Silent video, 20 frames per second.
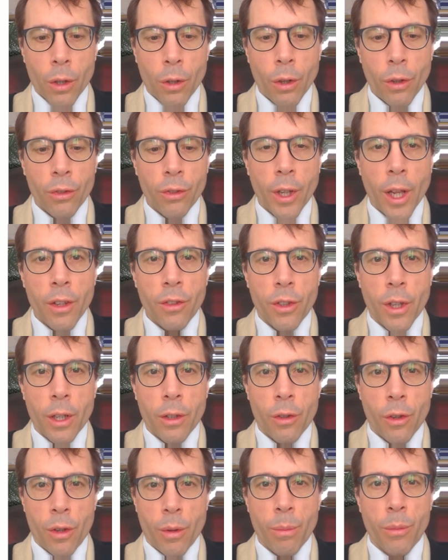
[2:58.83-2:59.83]
Kruskal's
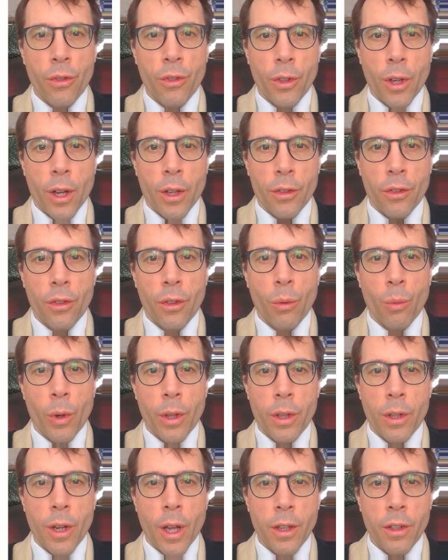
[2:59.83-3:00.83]
algorithm starts
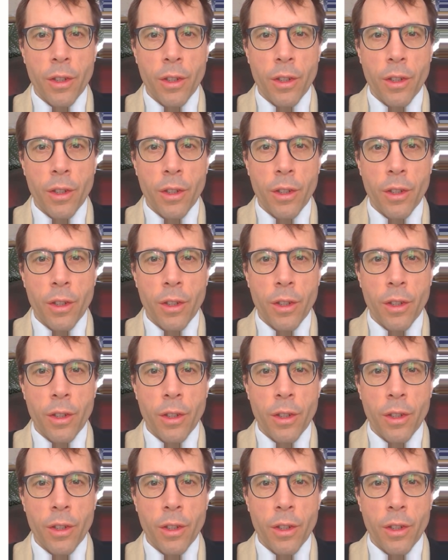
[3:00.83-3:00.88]
with an